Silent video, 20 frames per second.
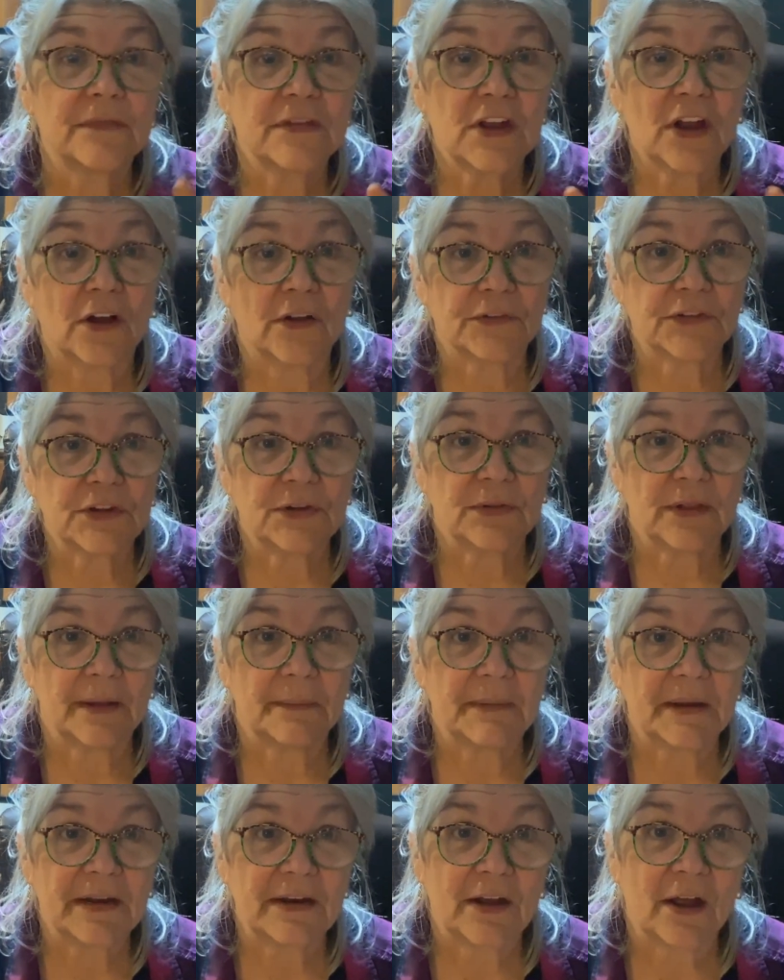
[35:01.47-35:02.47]
y'all do let
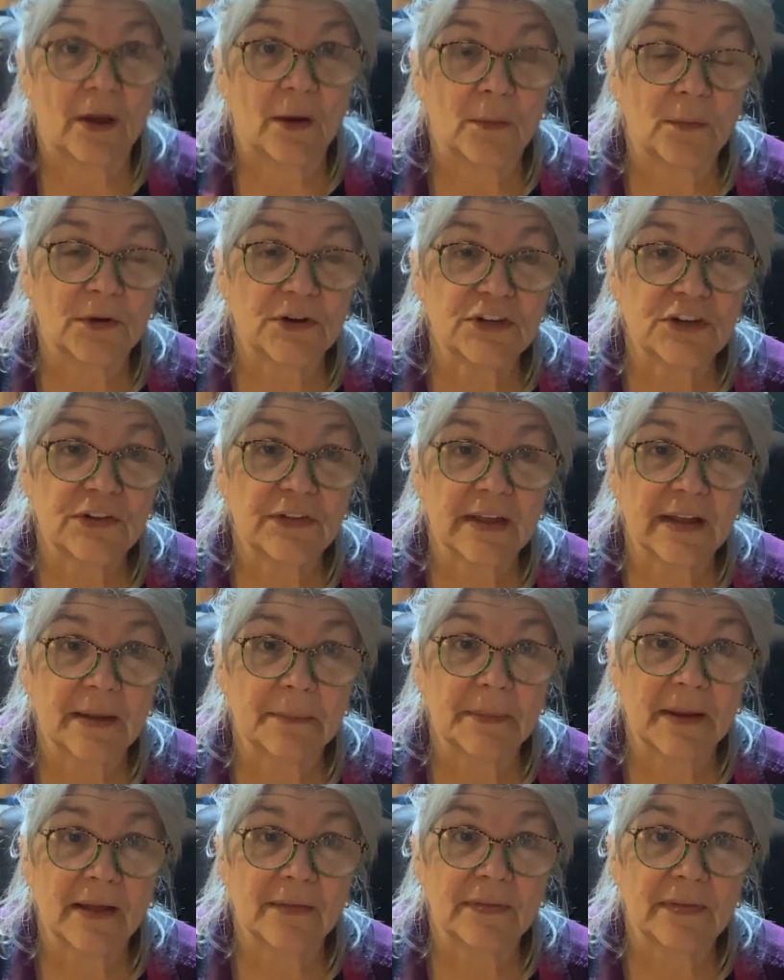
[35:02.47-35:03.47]
me know what you think
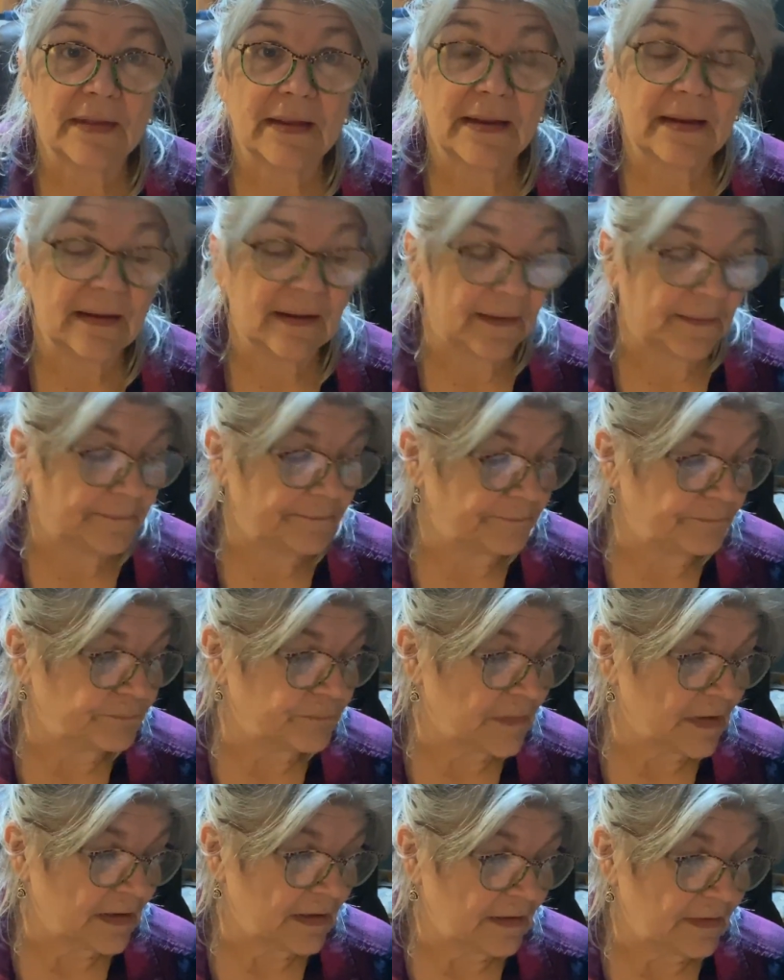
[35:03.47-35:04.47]
about the
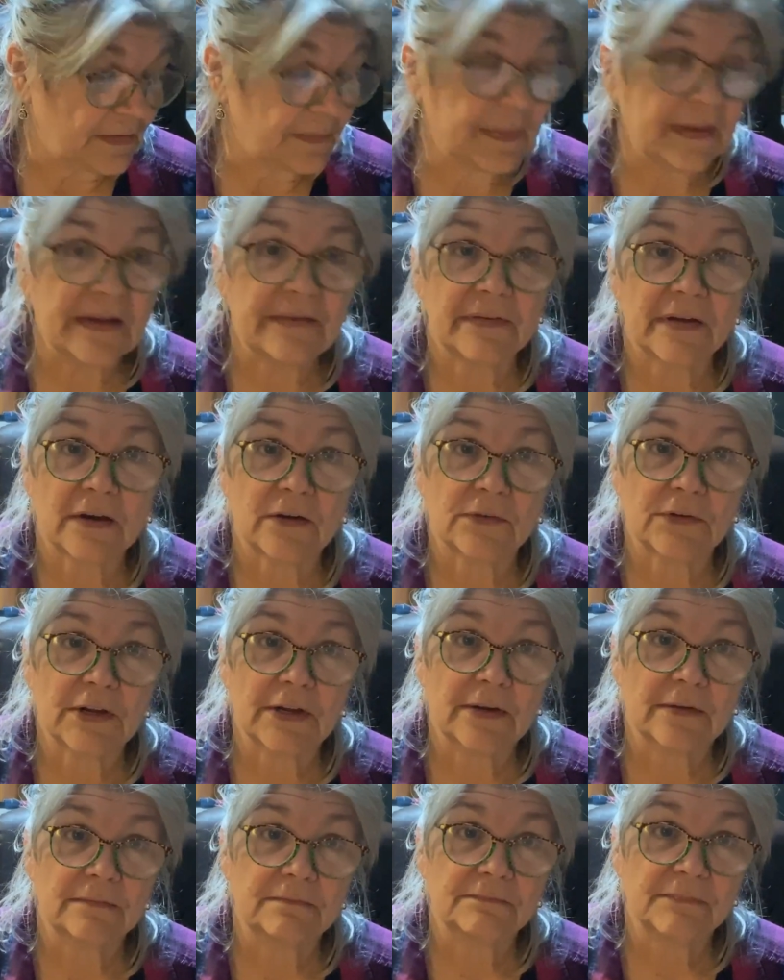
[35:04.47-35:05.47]
pea funnel
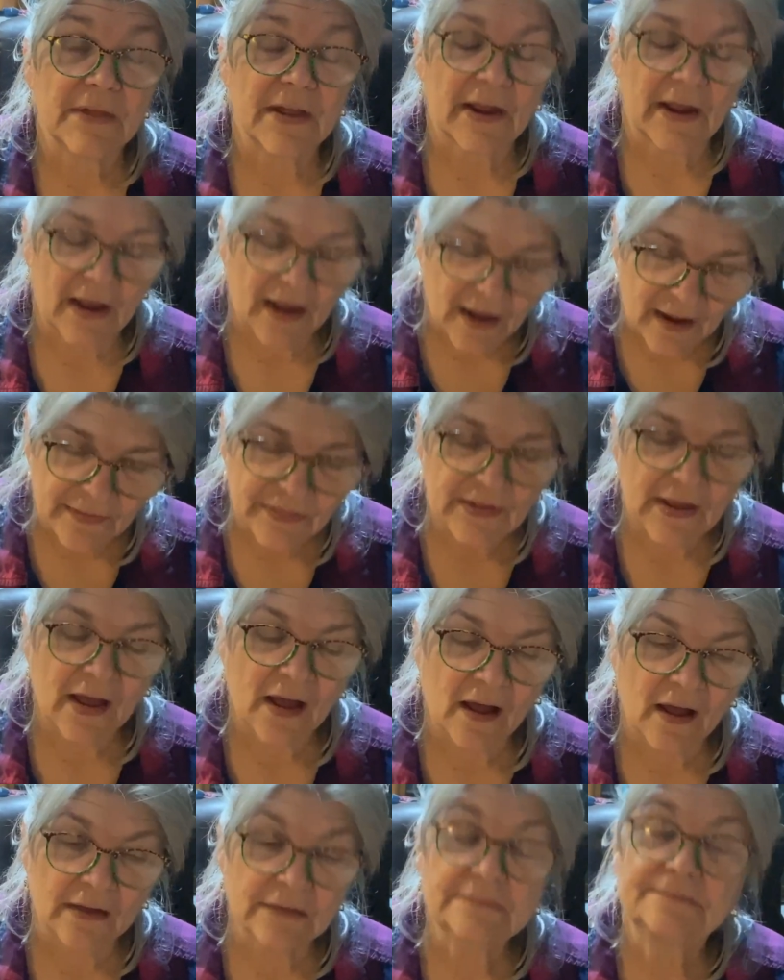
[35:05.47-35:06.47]
too. I
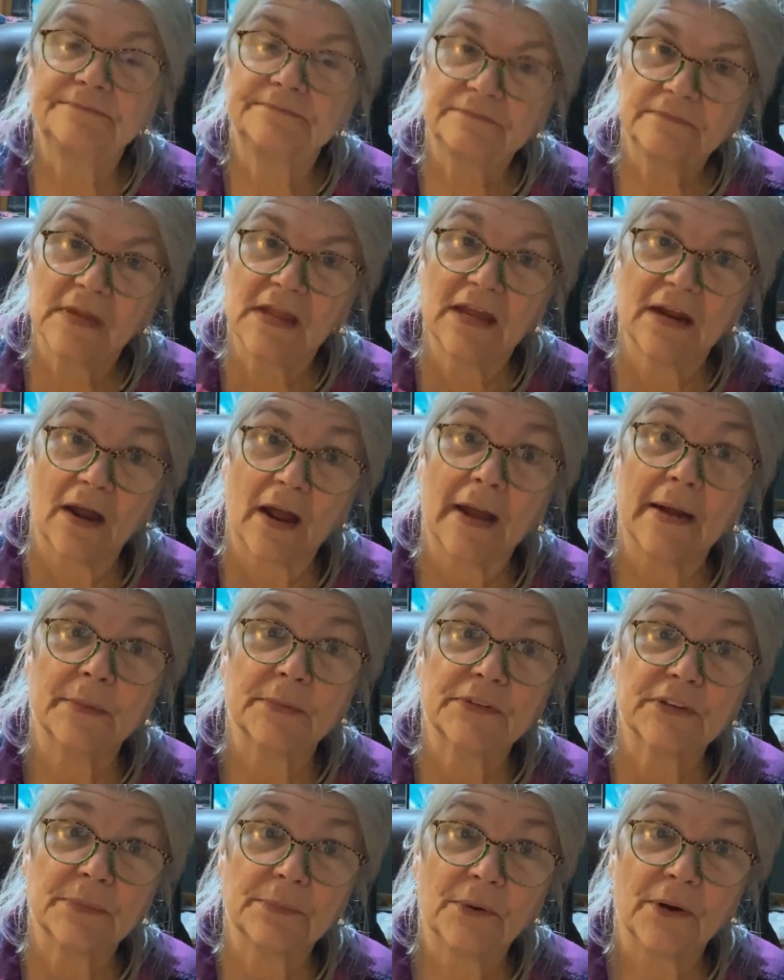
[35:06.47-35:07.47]
thought, yeah, I
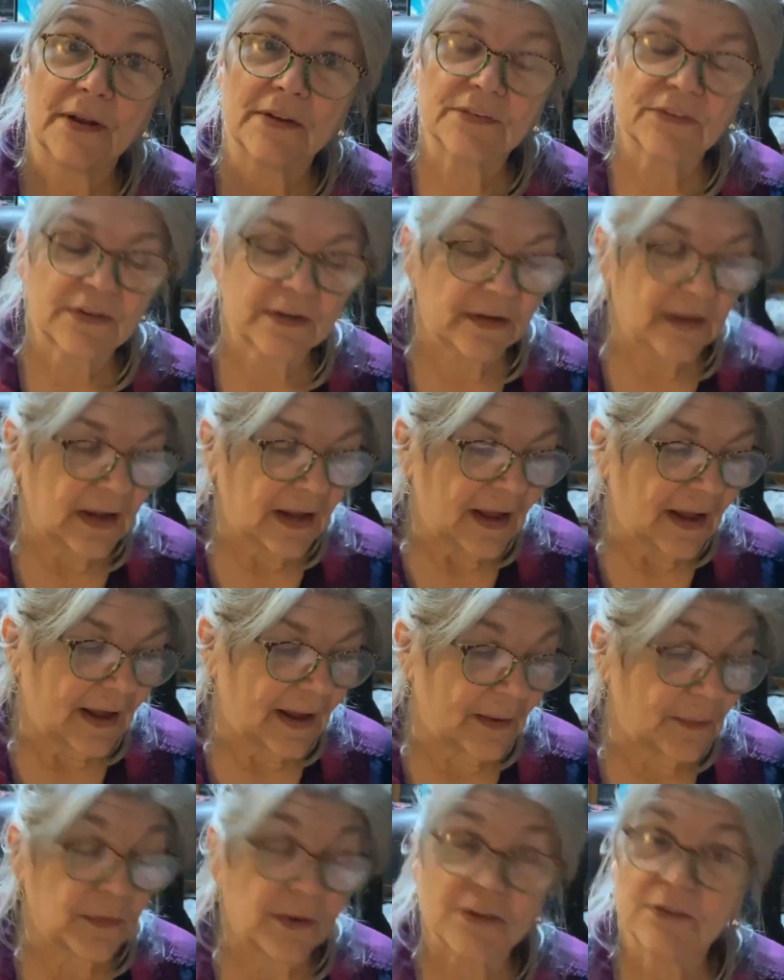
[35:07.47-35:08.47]
was impressed.
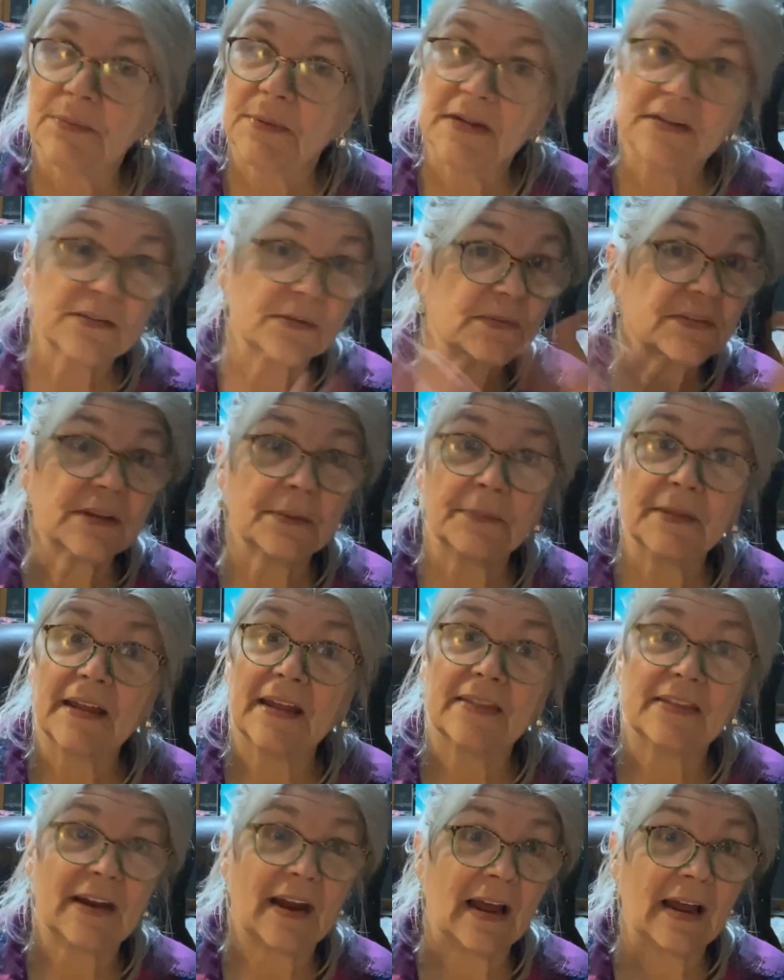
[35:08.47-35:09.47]
I was, because it was something
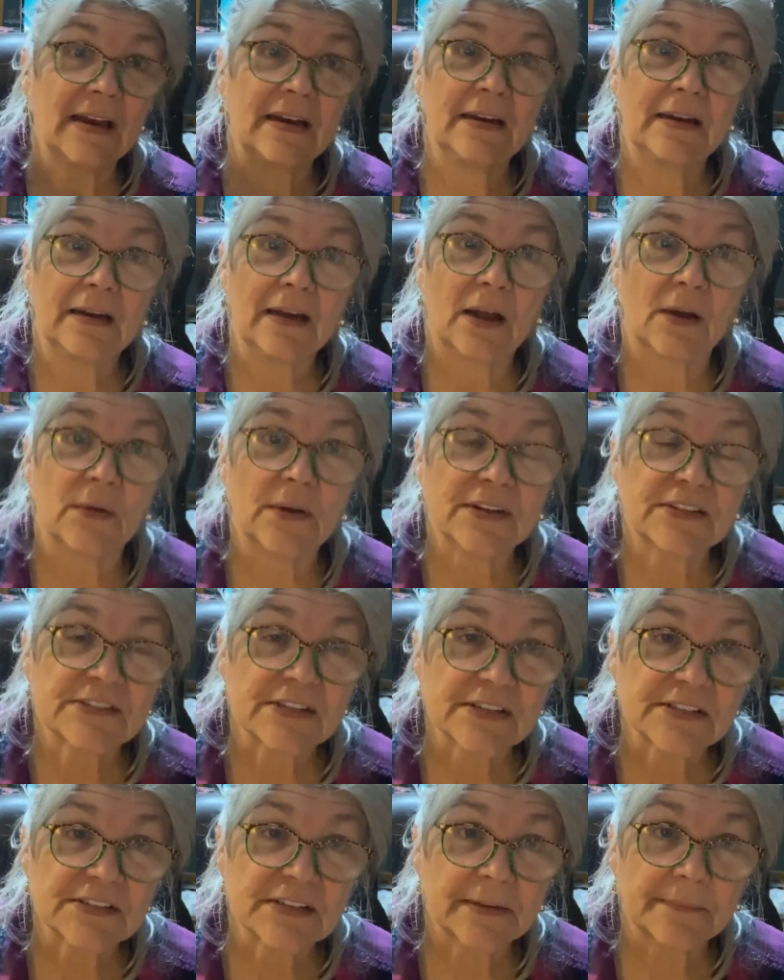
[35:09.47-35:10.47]
that I didn't know
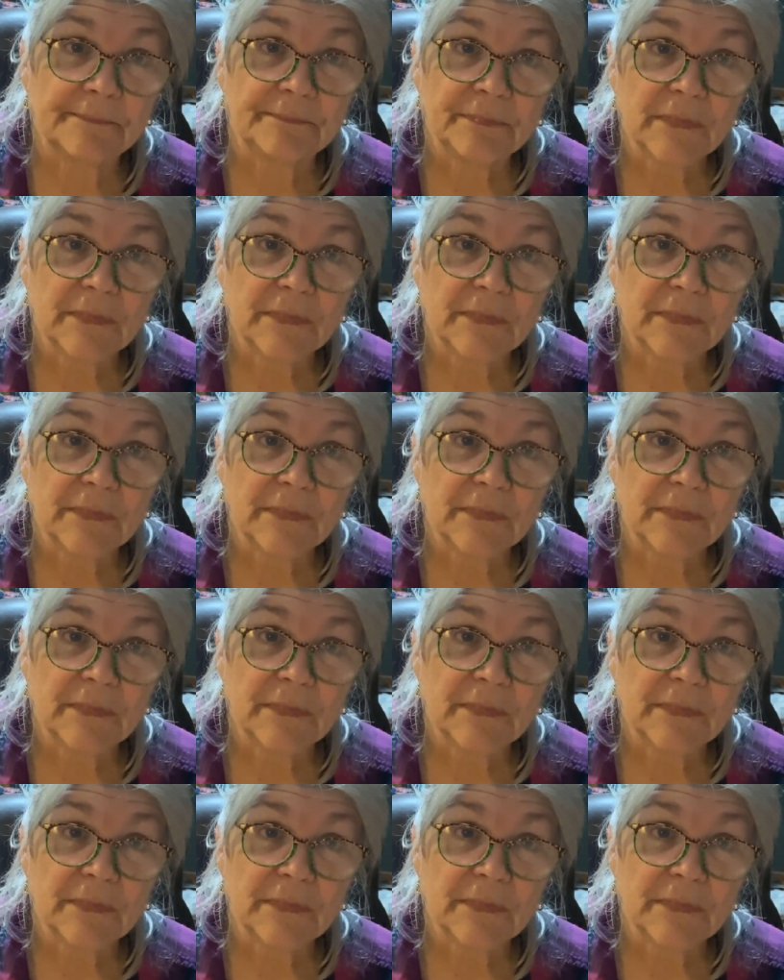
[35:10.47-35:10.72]
existed.